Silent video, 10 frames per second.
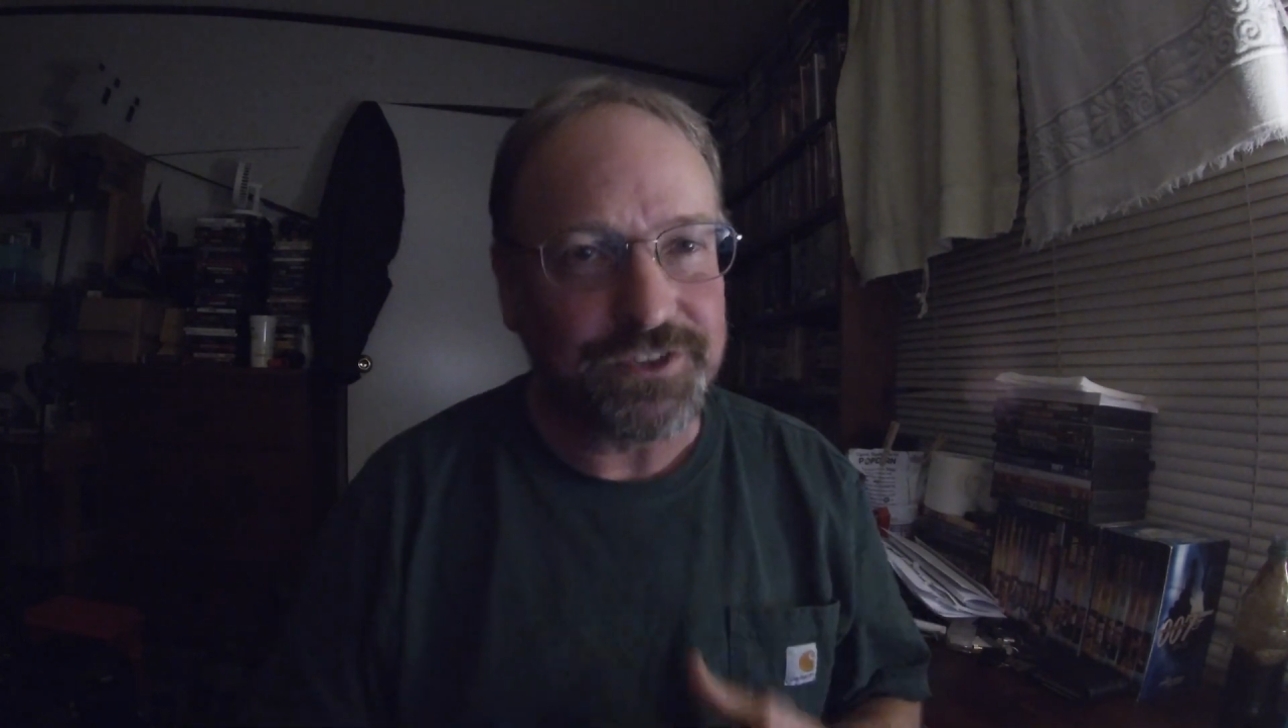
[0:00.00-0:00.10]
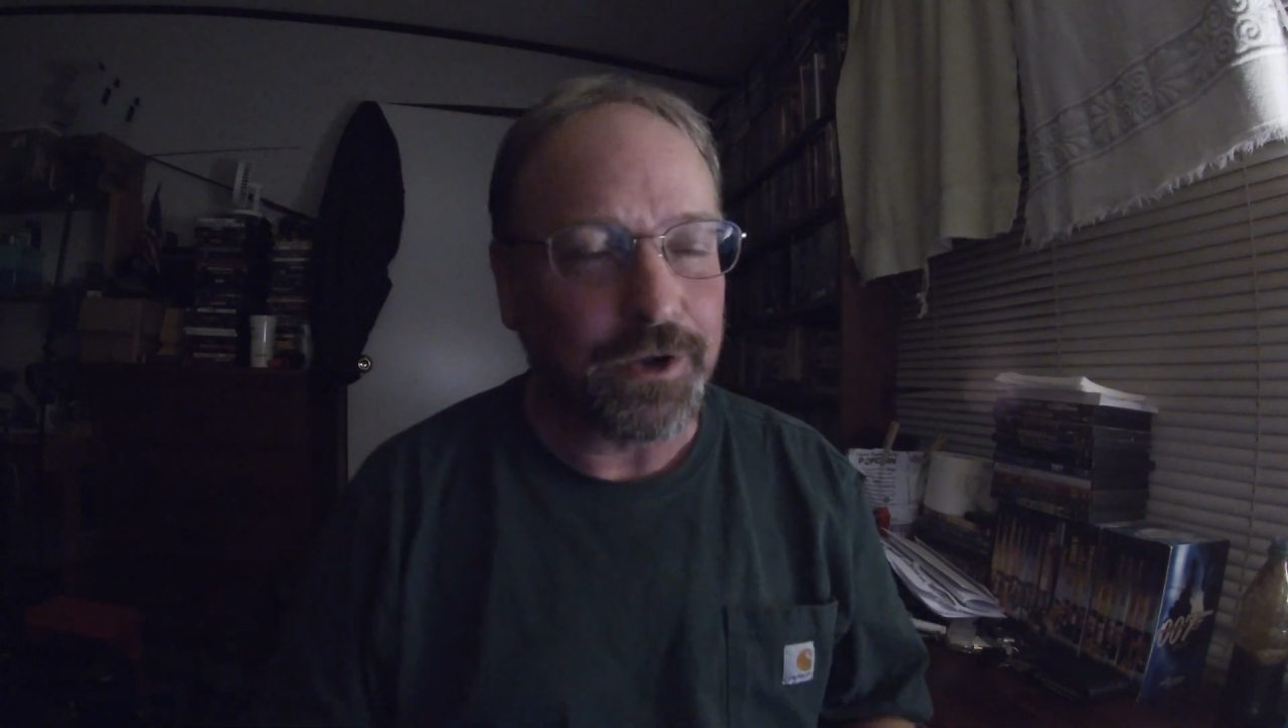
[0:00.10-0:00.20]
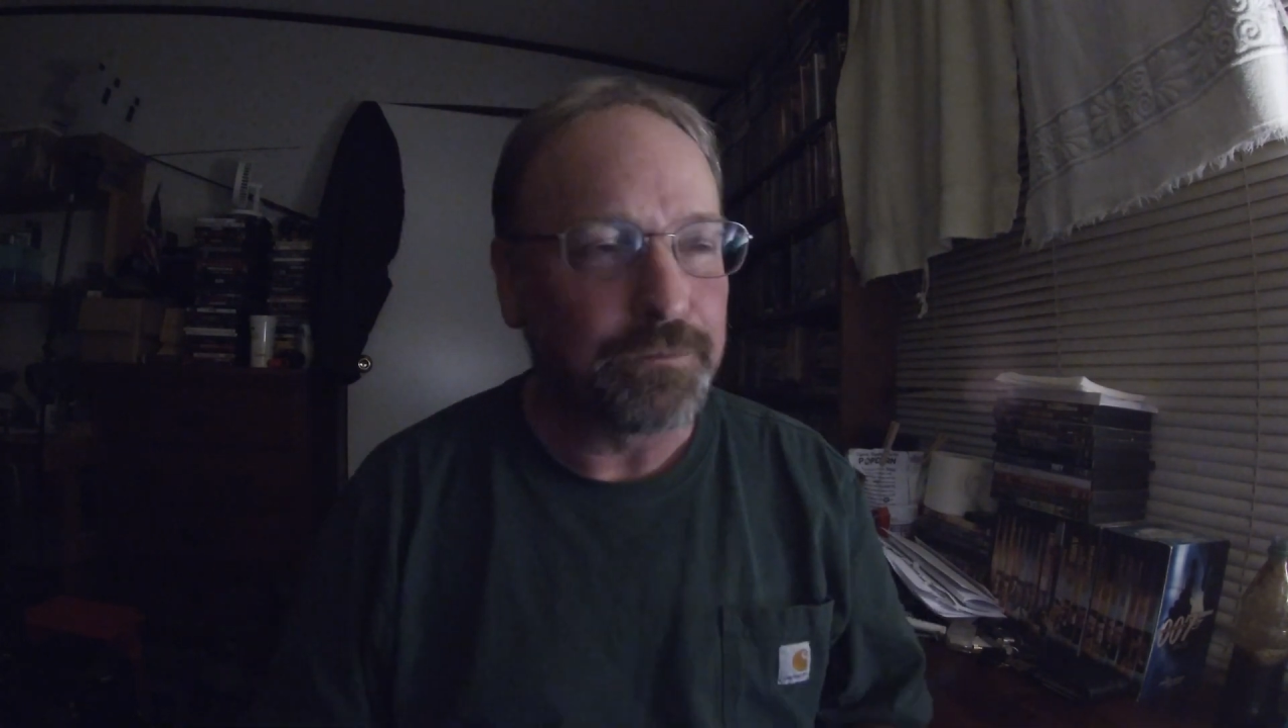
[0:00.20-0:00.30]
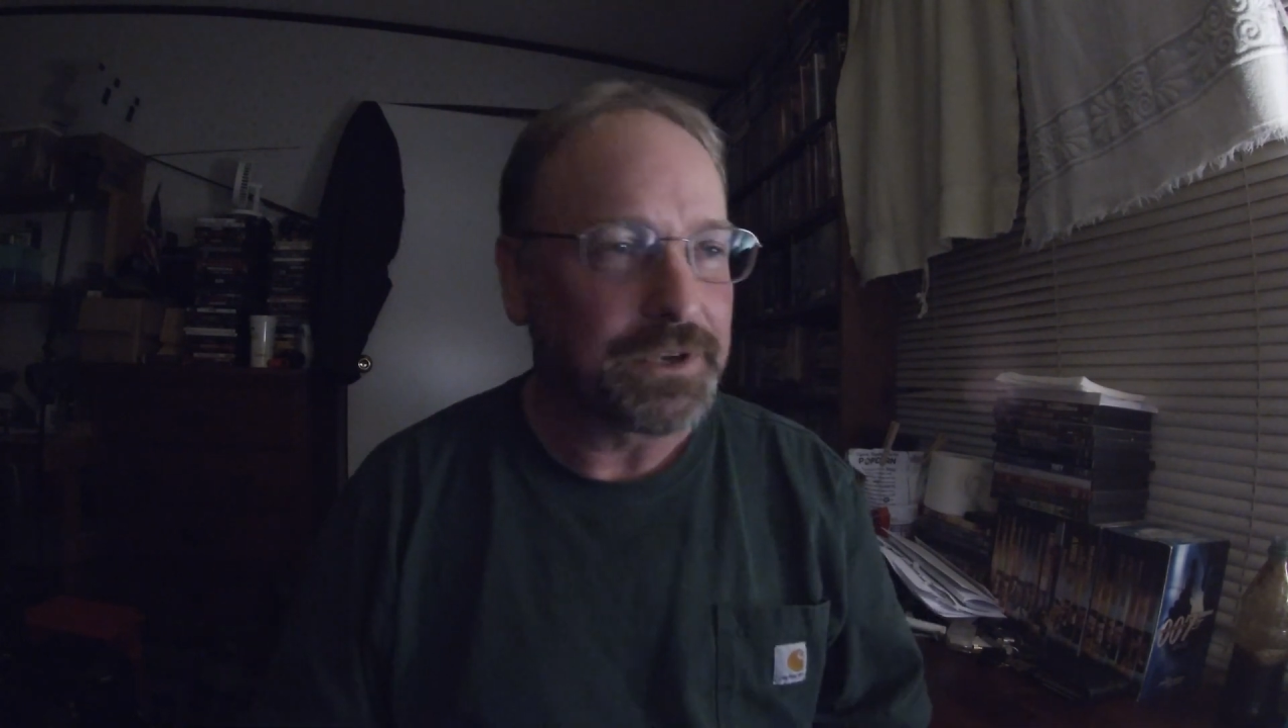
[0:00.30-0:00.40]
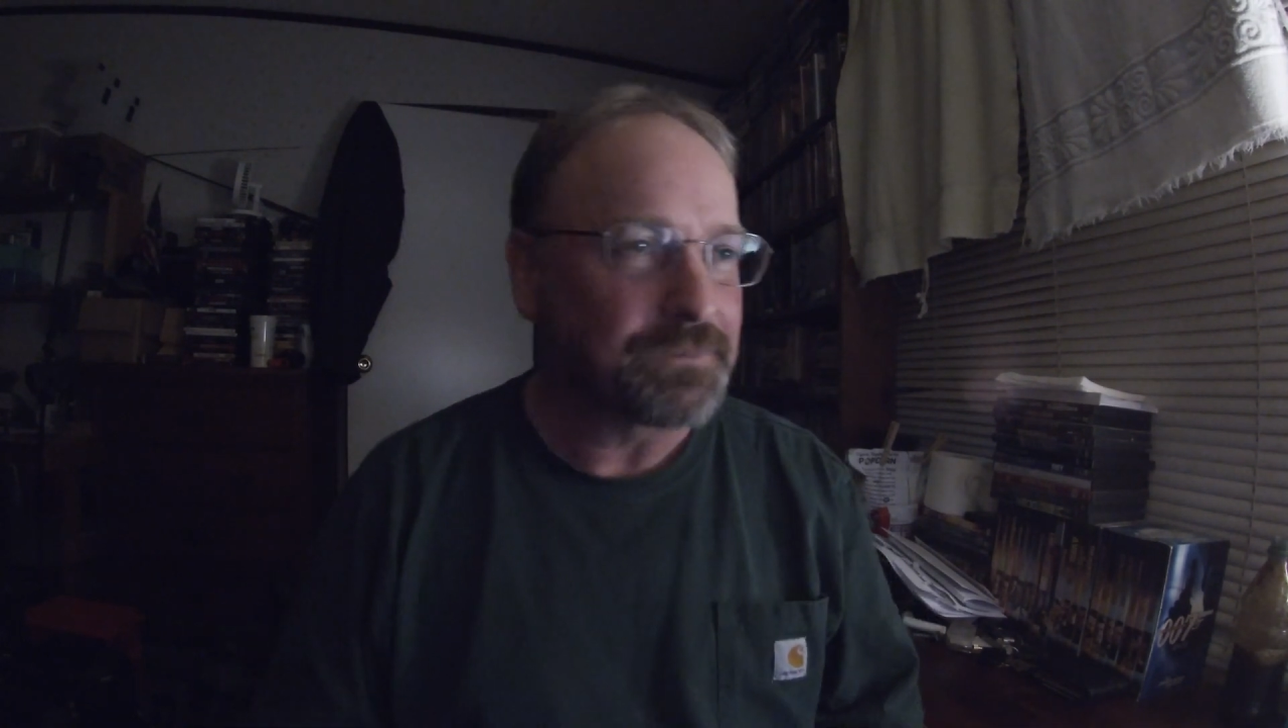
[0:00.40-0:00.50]
and I'm
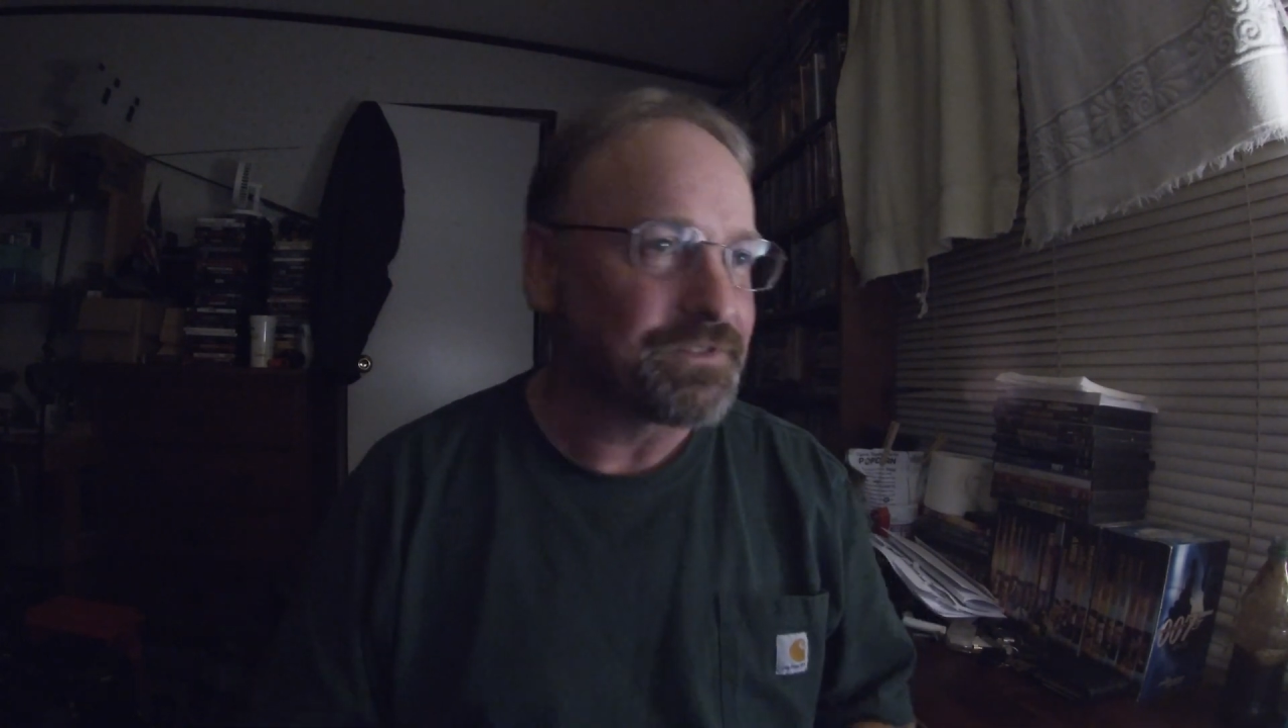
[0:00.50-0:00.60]
gonna put up